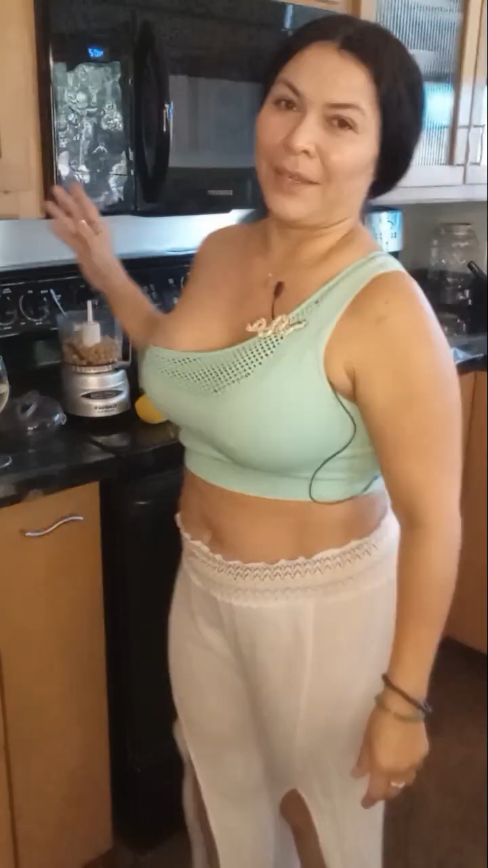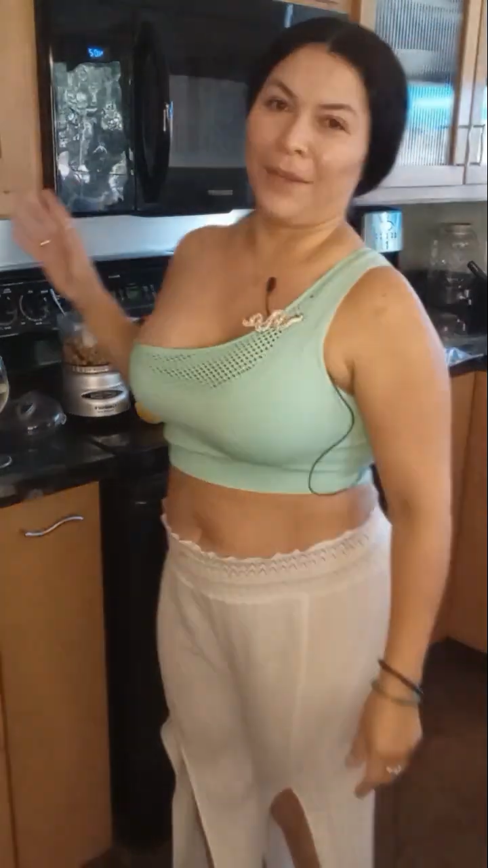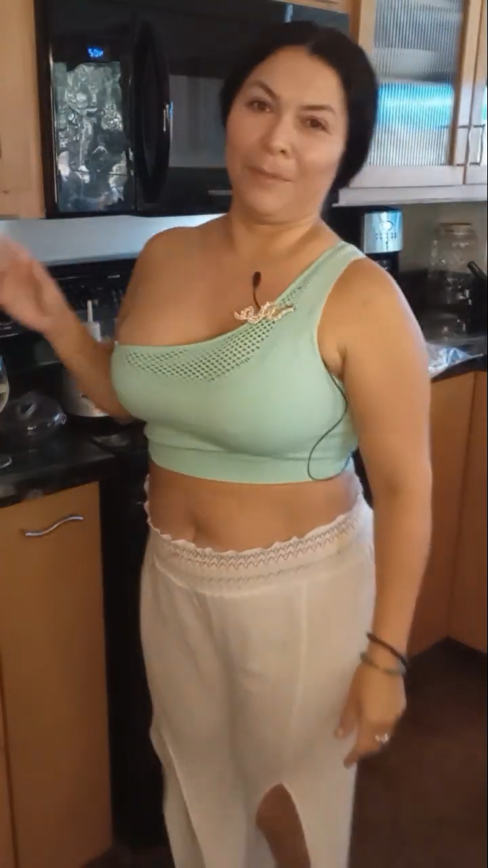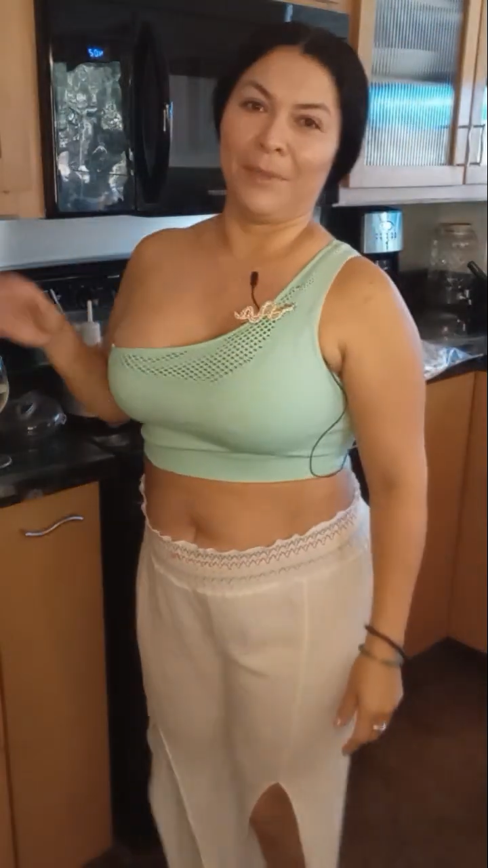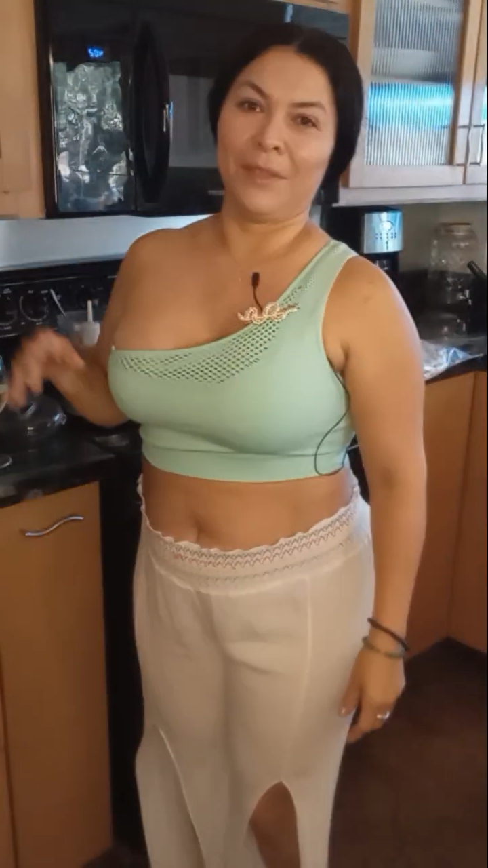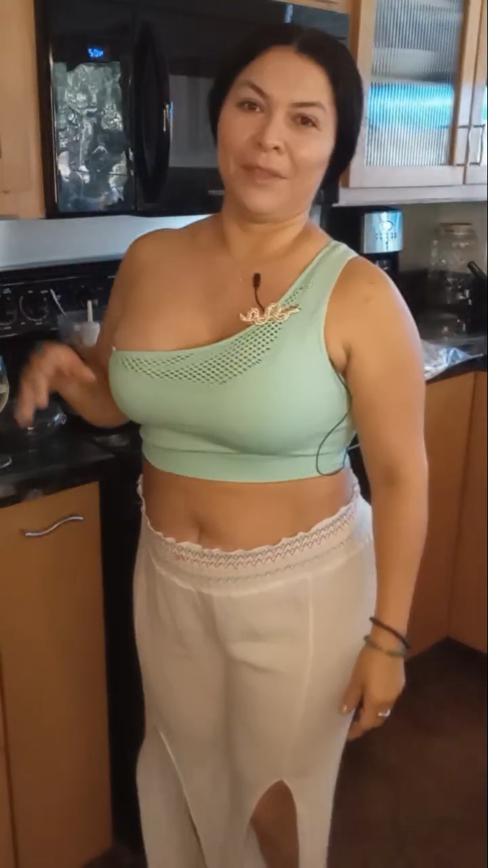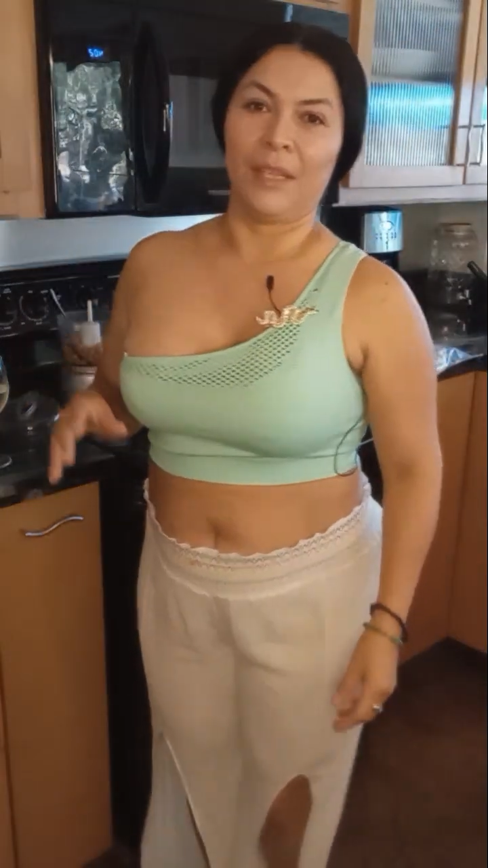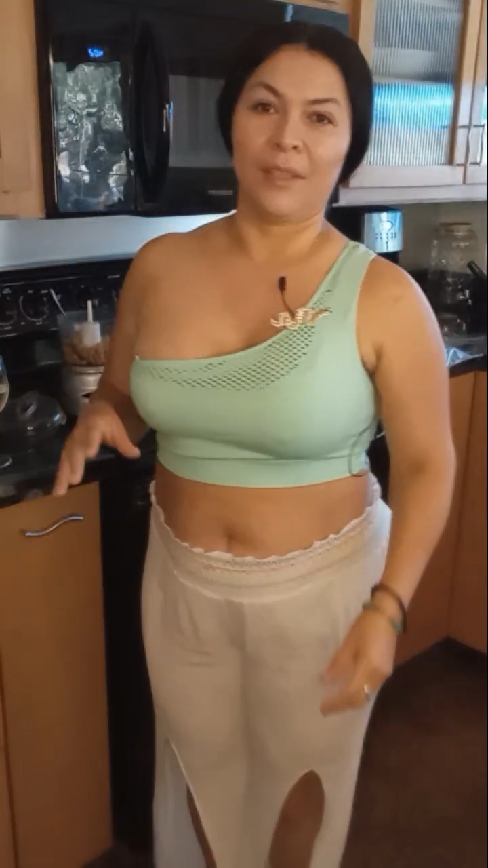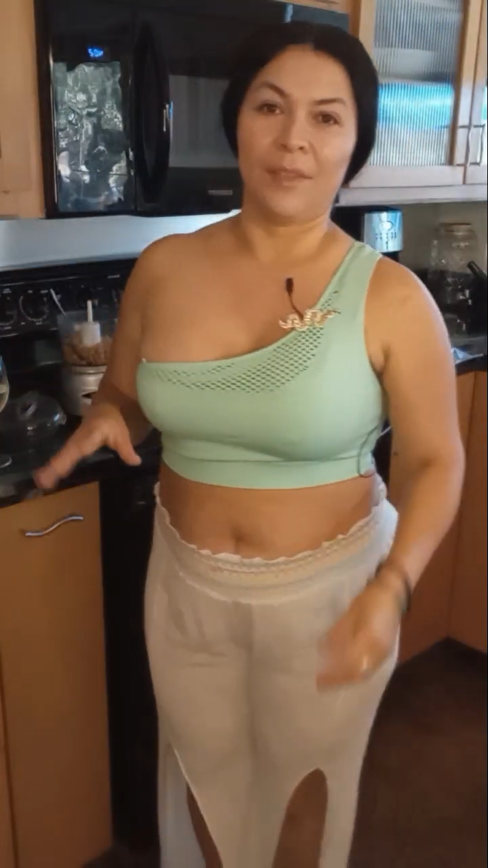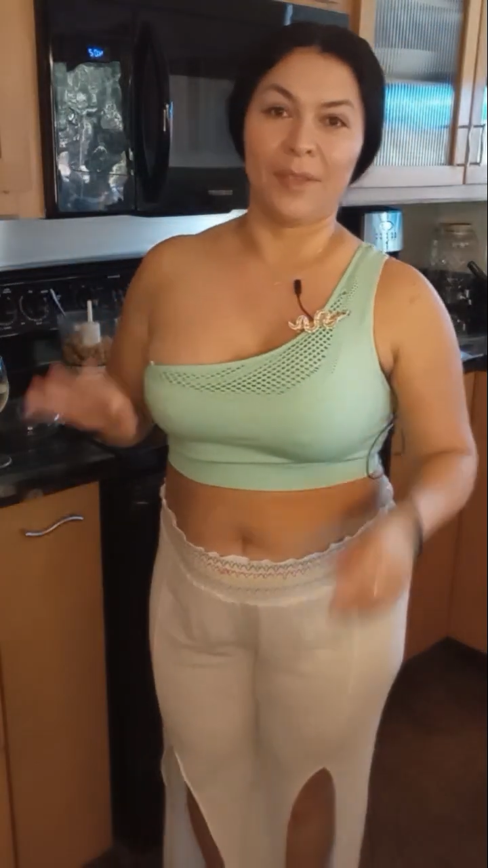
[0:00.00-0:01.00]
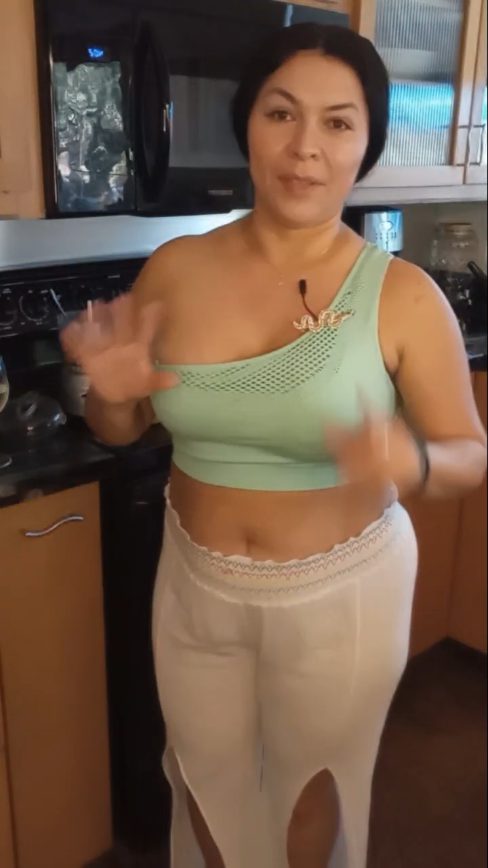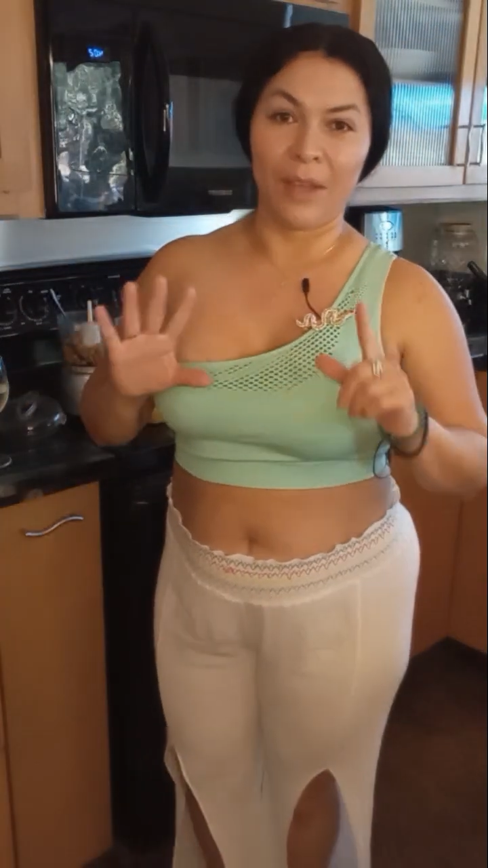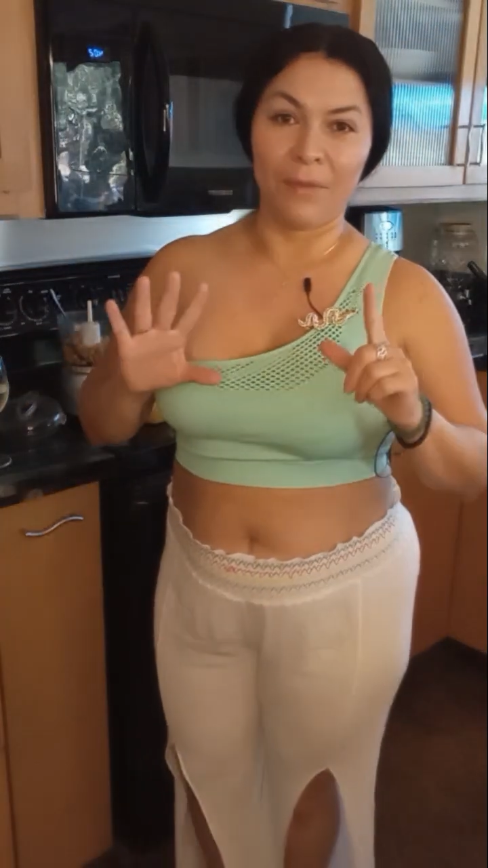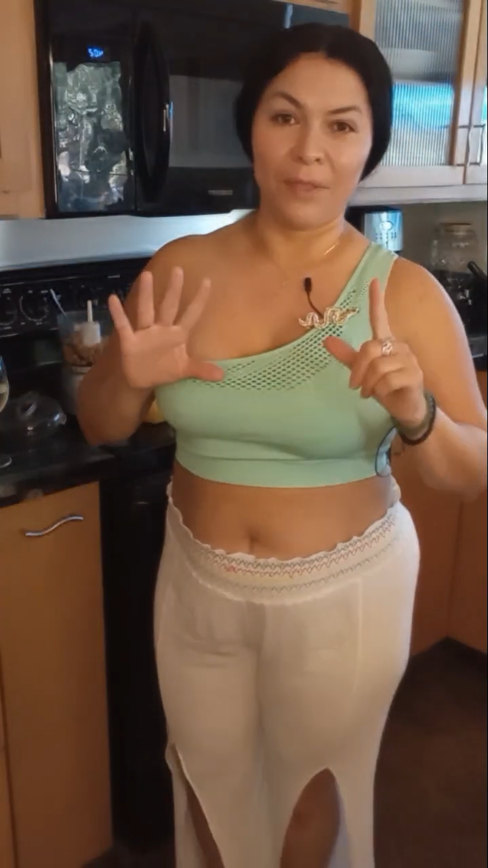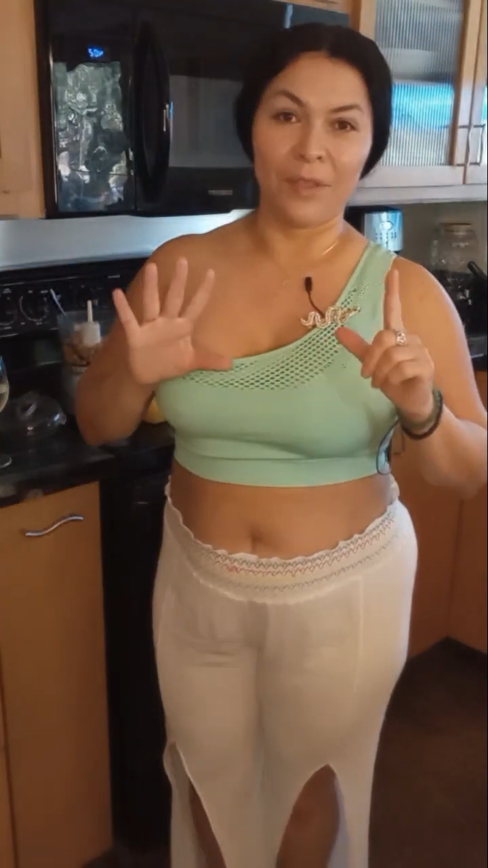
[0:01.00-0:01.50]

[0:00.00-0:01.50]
hummus, and it's seven